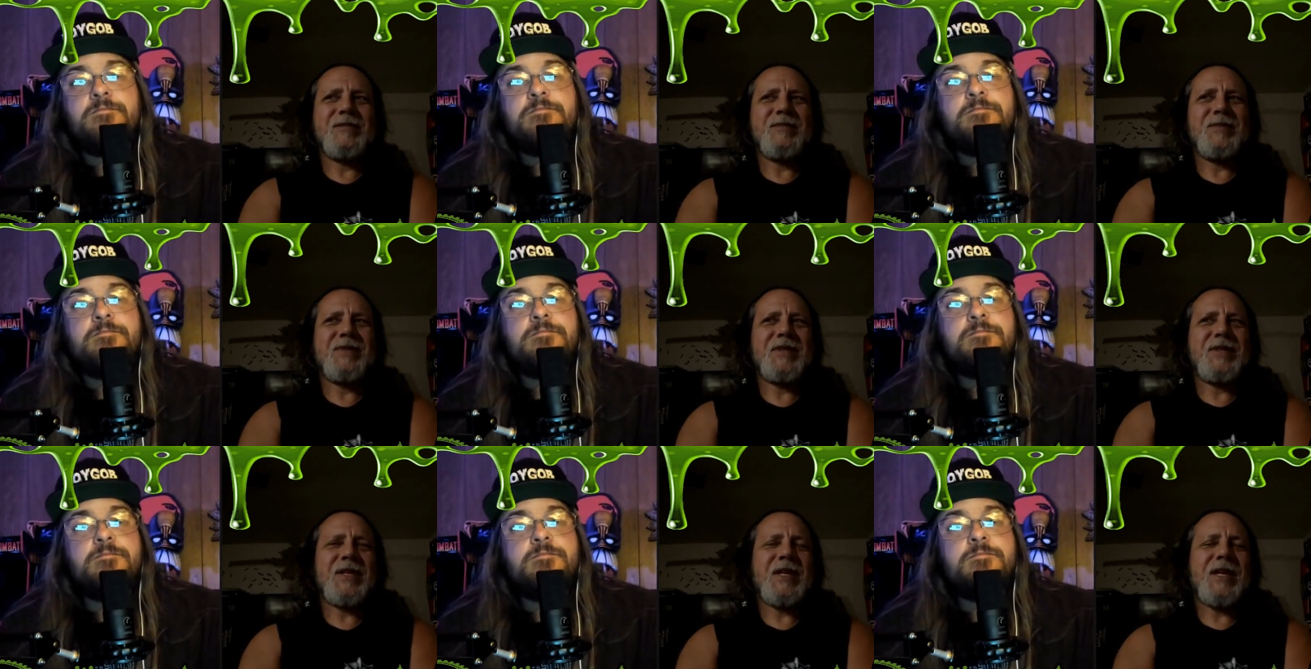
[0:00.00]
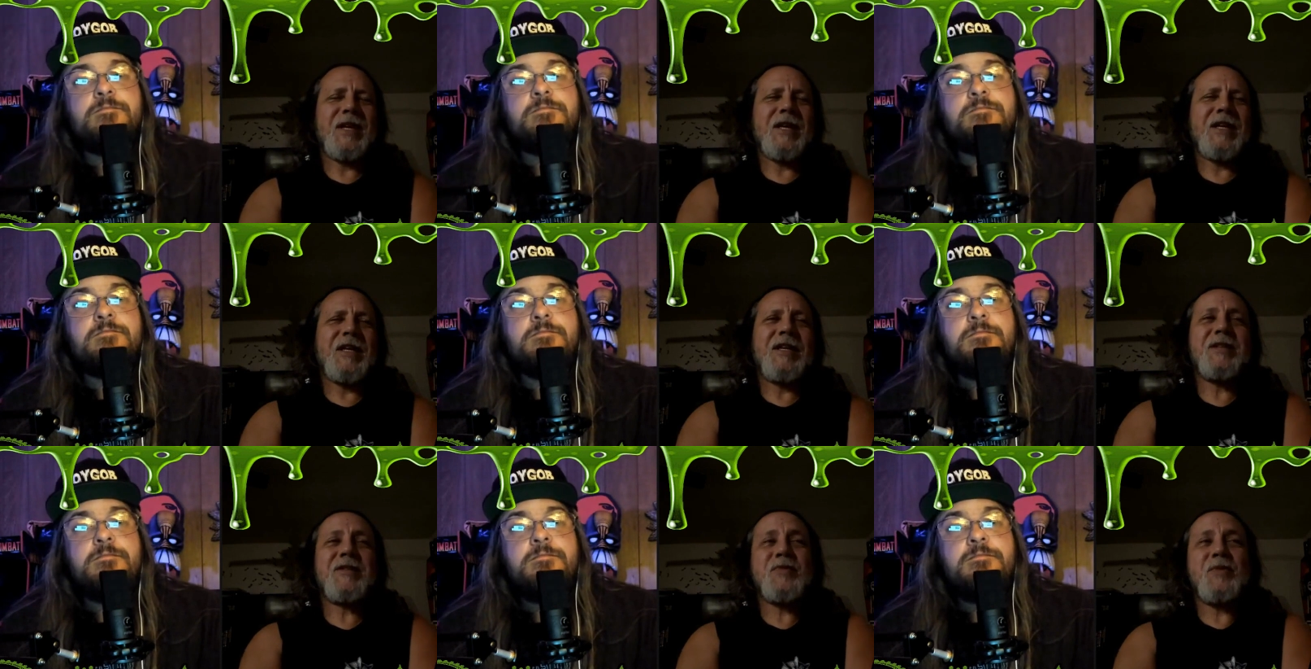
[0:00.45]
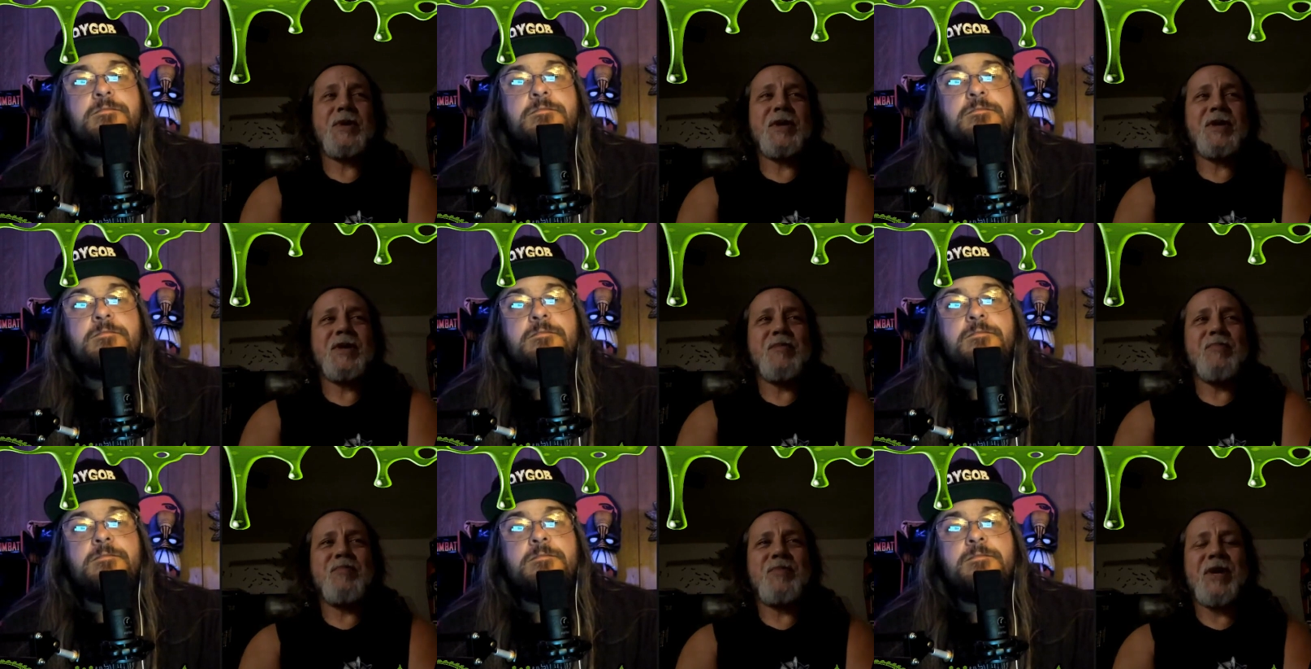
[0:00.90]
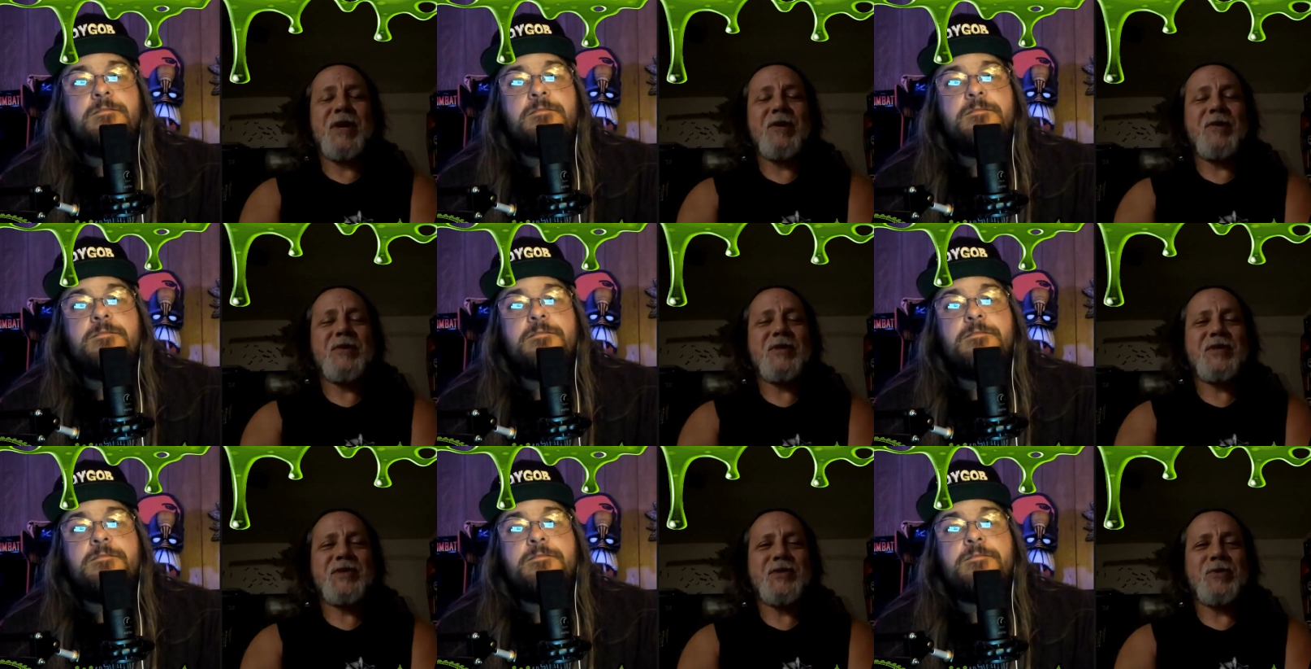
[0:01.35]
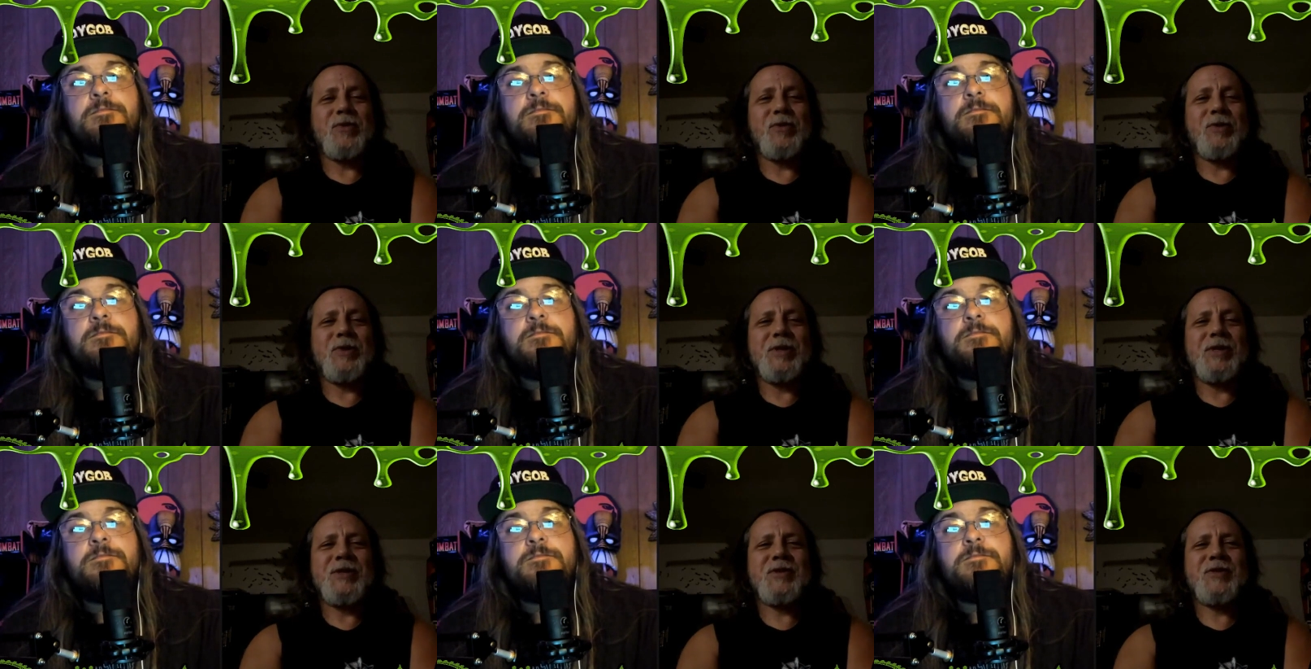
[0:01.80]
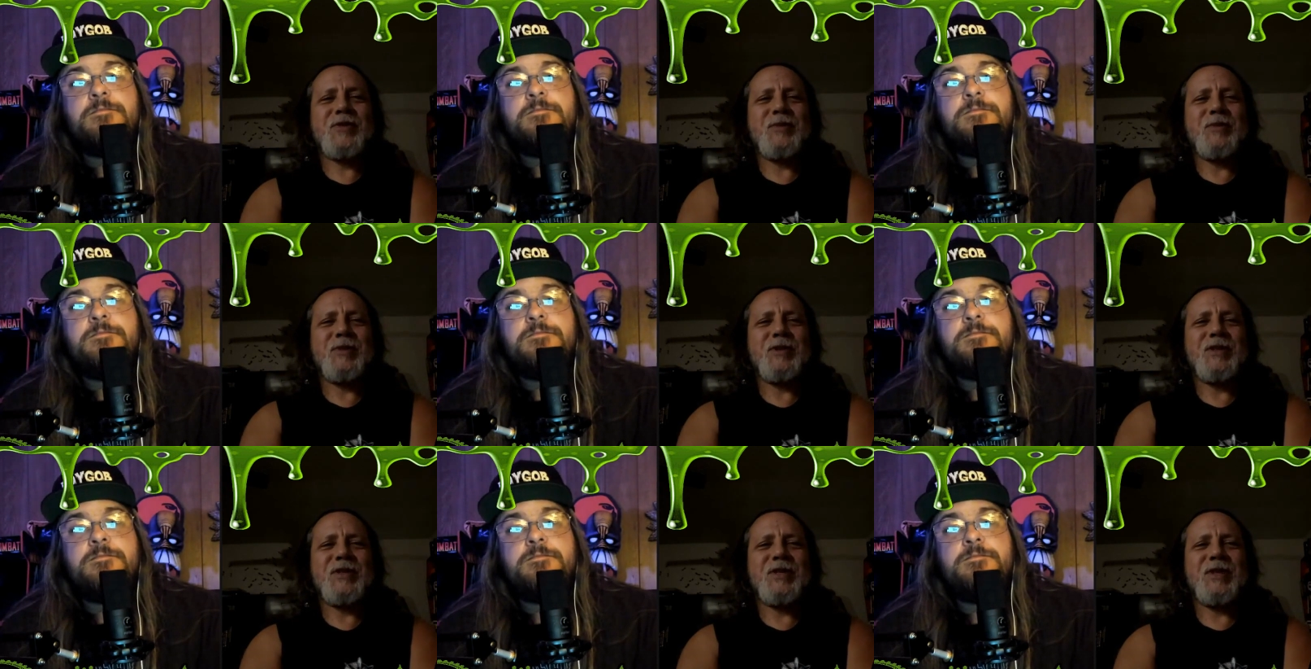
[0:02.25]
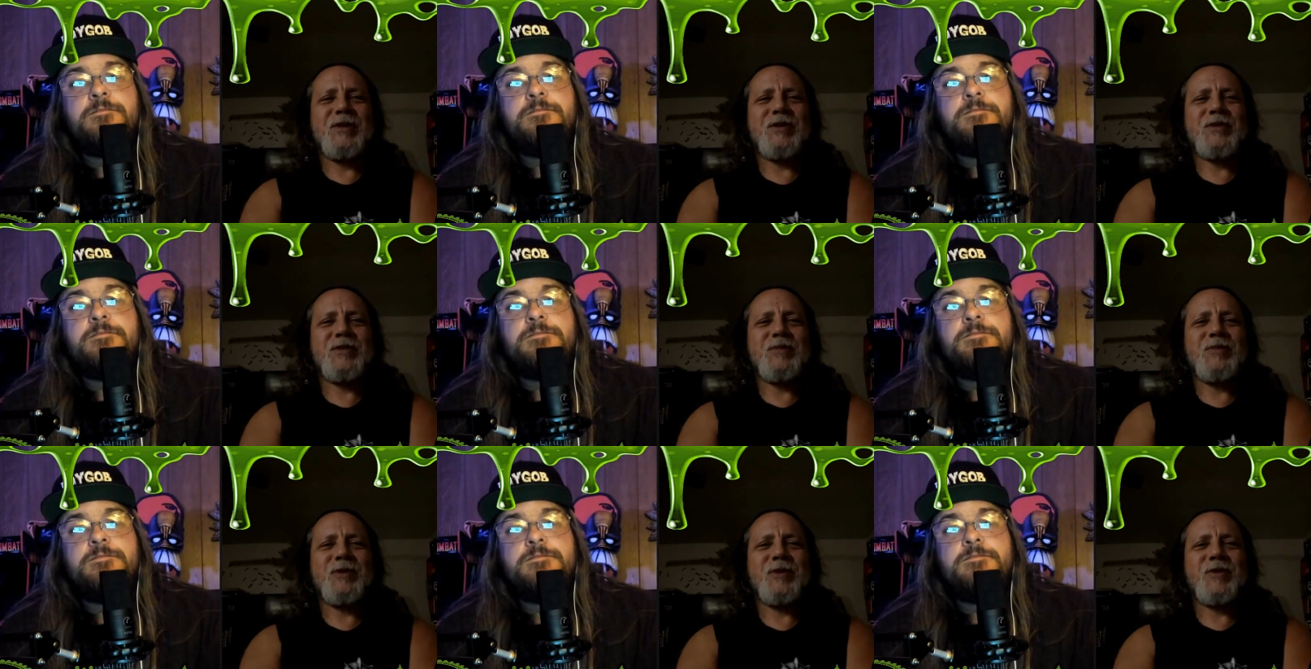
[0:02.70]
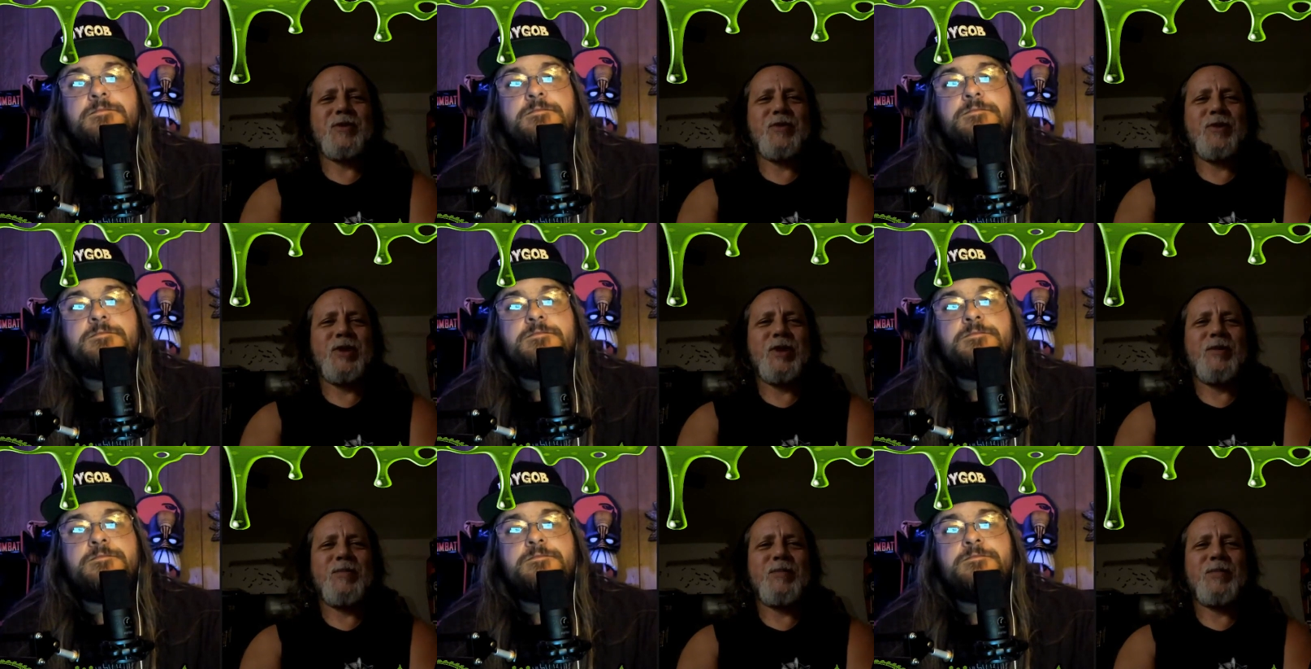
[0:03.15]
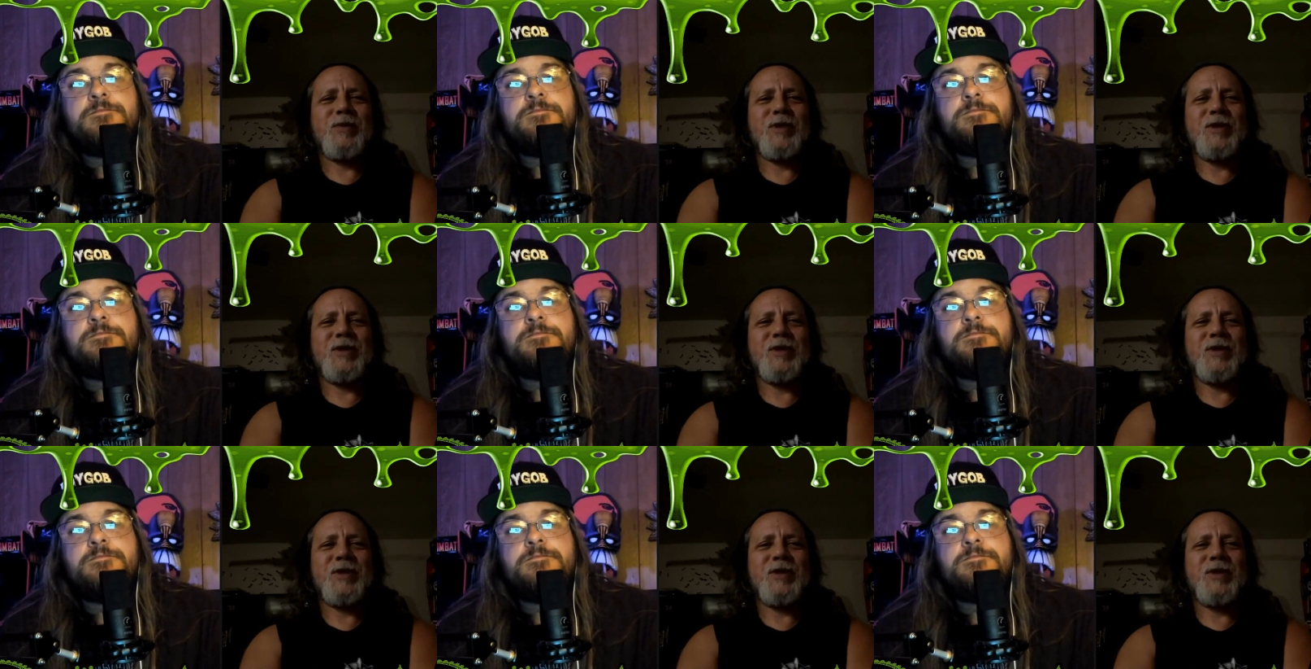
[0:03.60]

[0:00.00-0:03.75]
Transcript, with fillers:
Speaker 1: but yeah, and it's one of the better stories from the Tales from the Crypt.